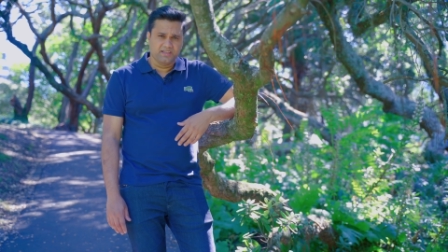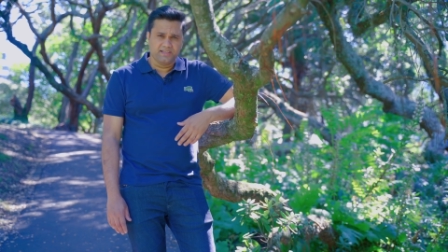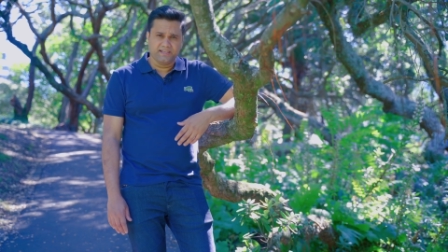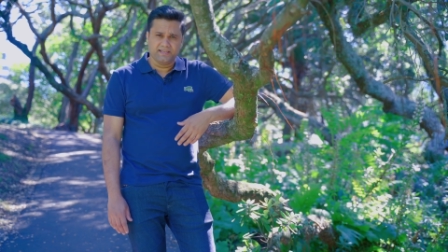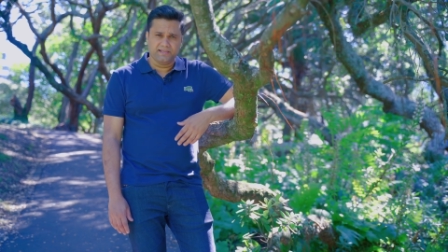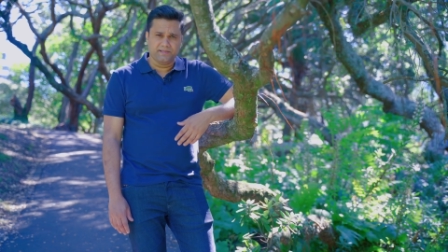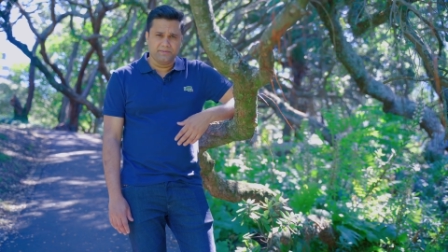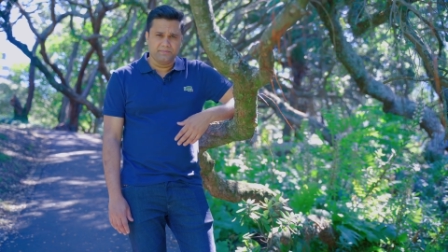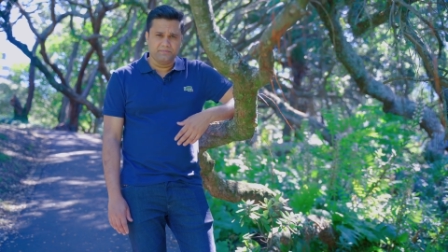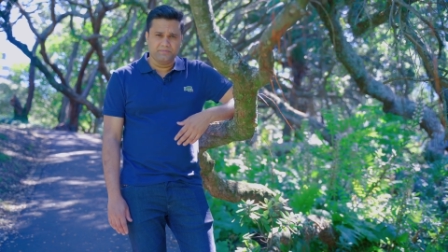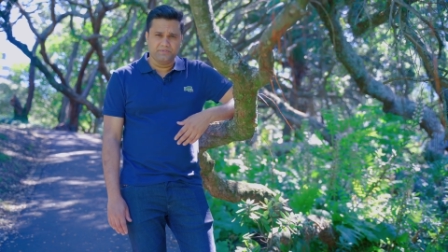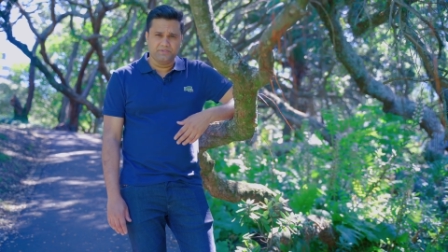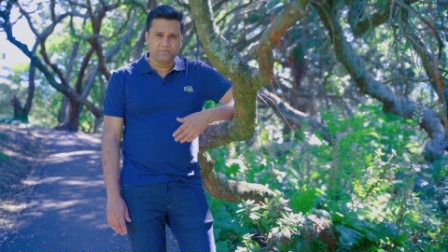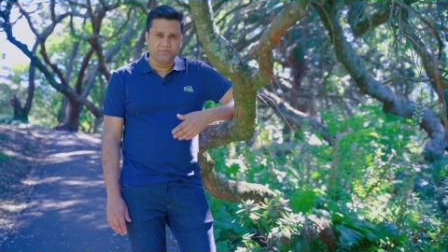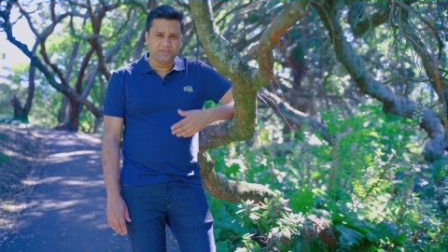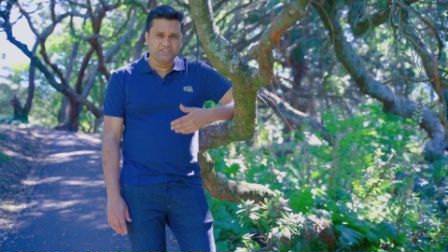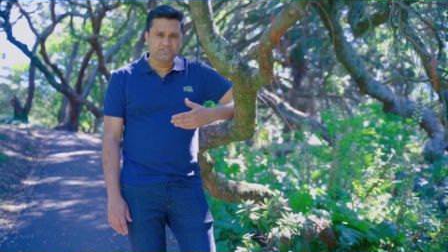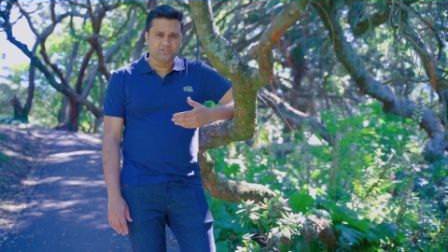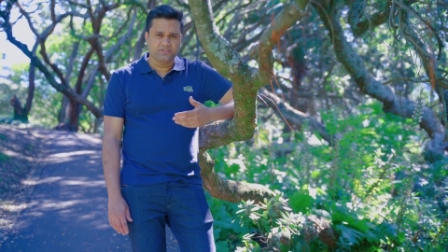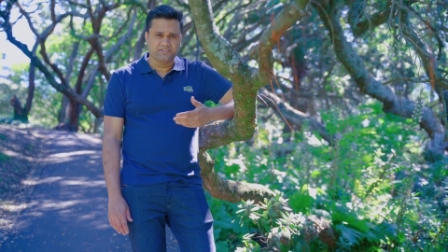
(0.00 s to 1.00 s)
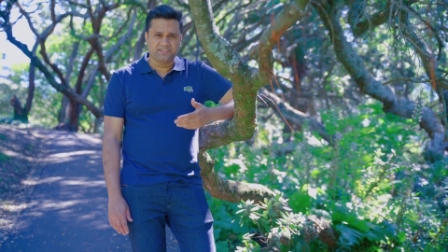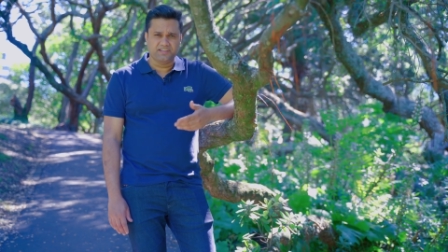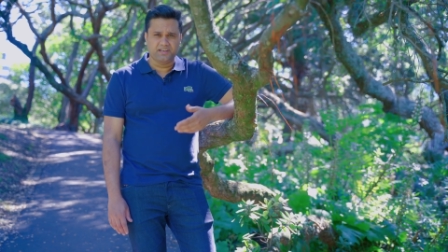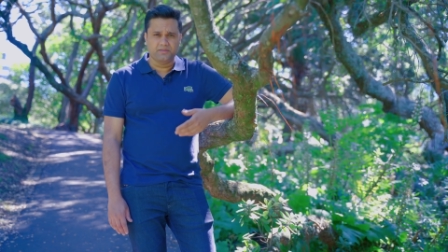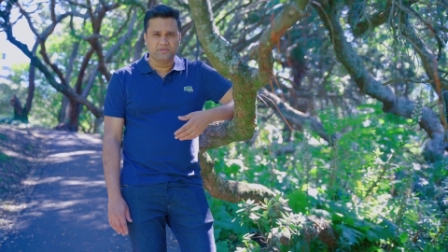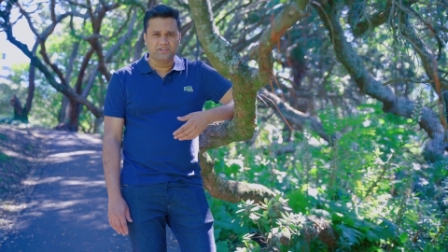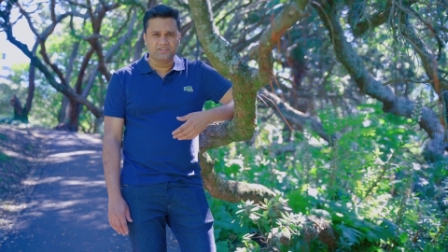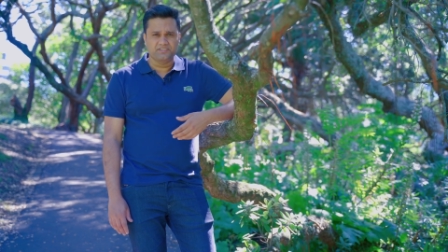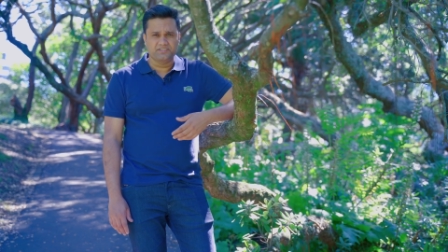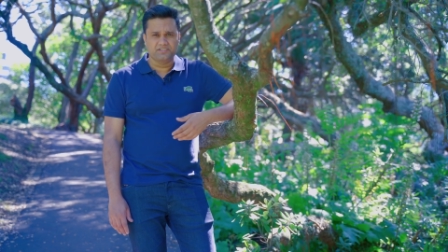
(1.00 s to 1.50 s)
The regional
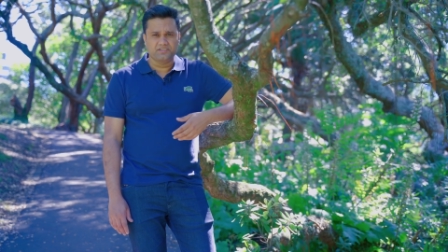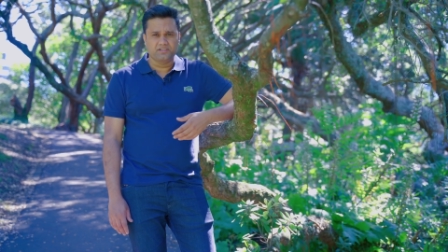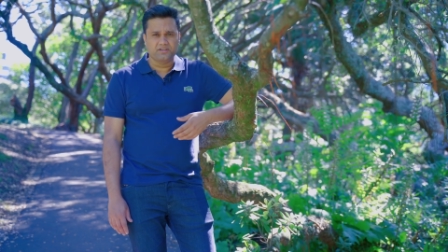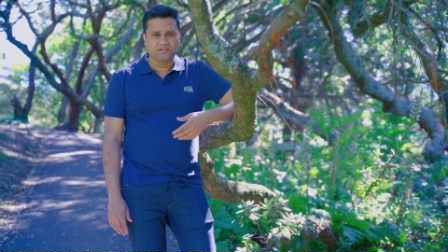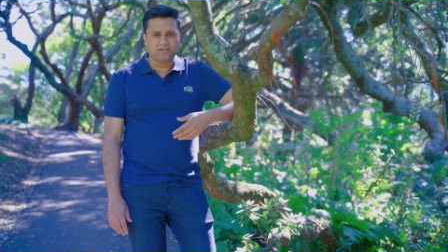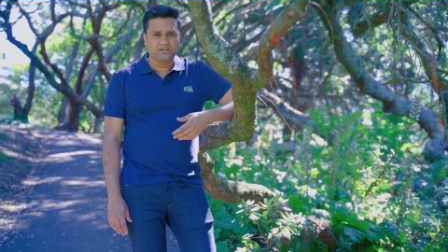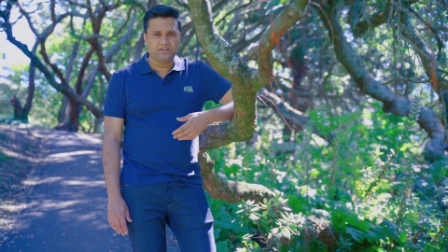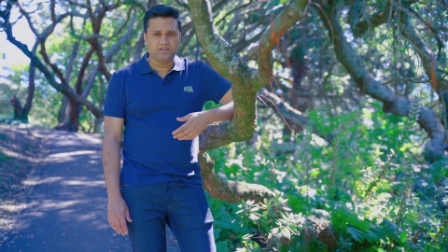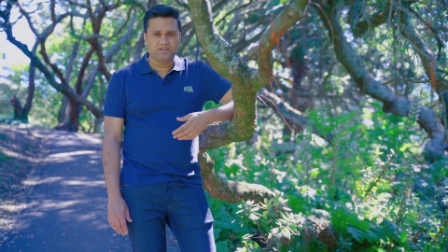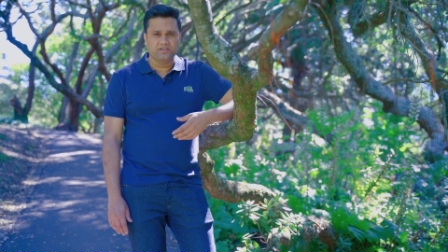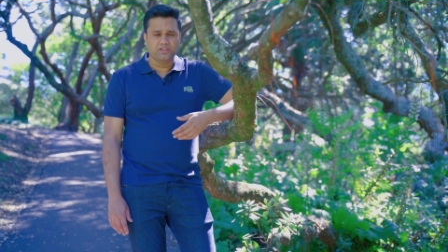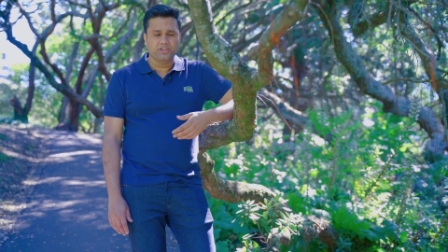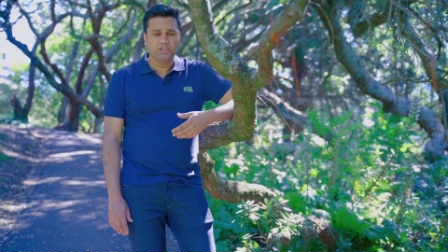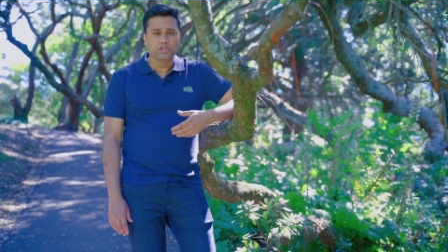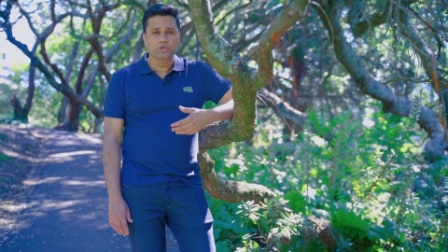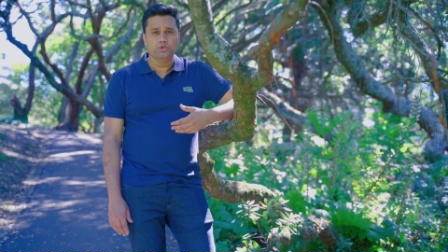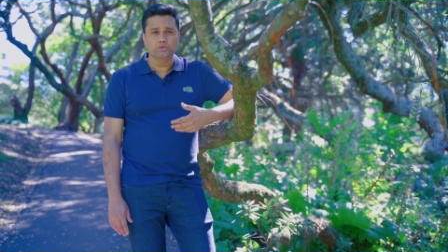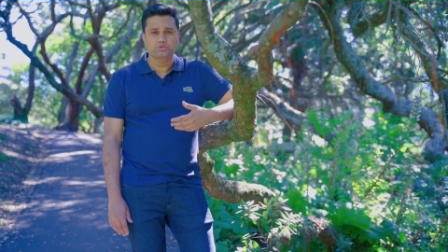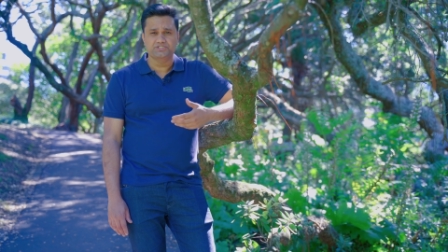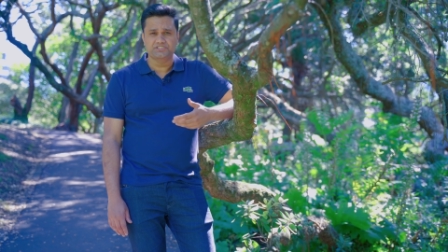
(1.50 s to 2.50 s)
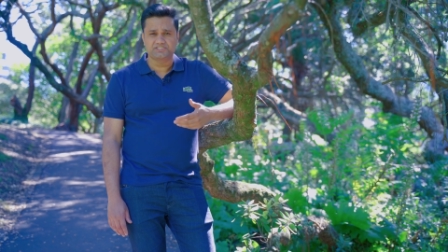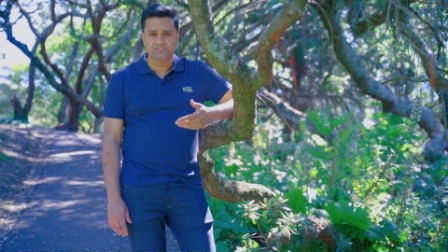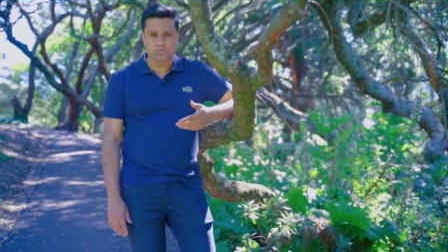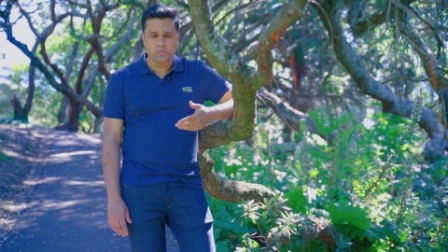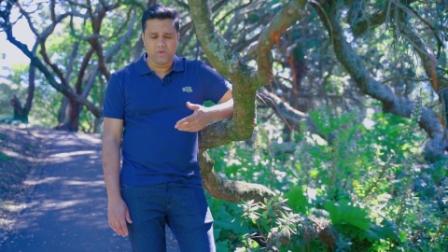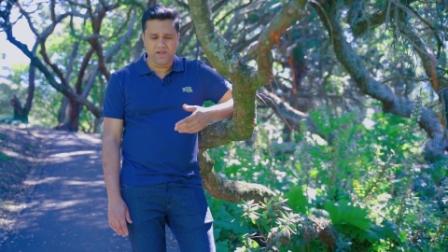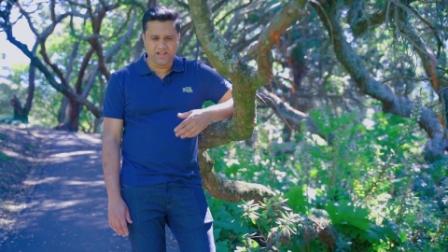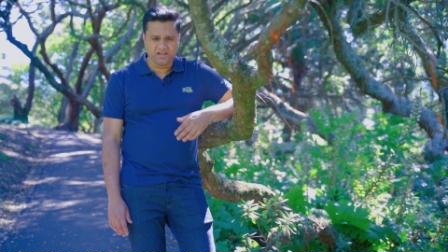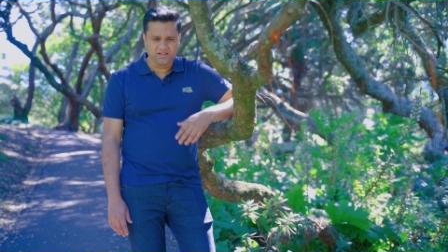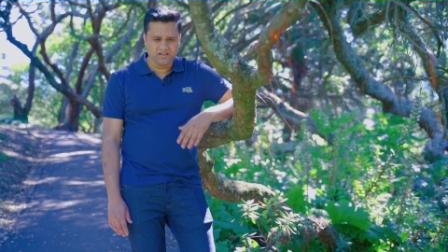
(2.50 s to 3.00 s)
cinemas are huge as
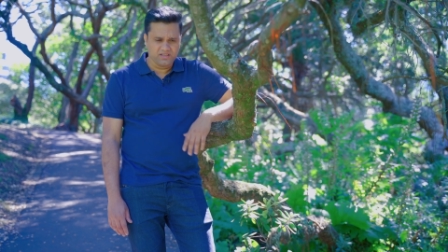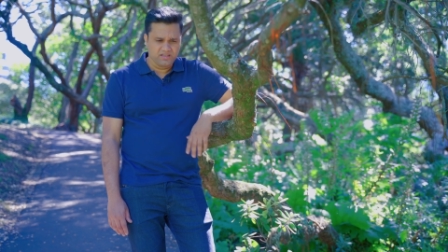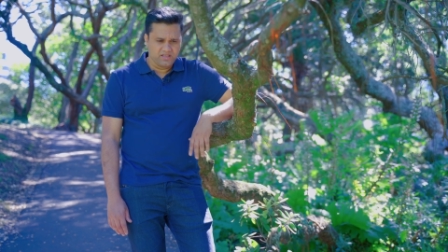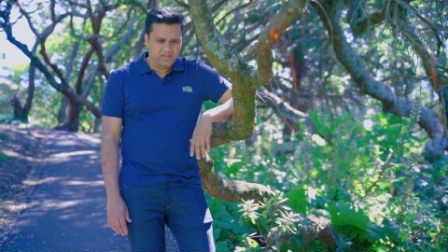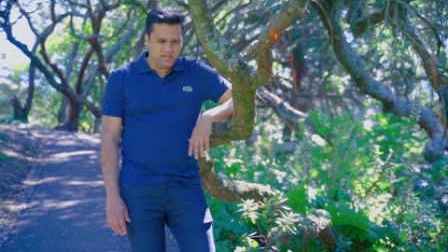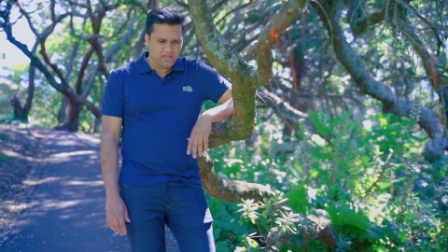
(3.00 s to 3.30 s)
well.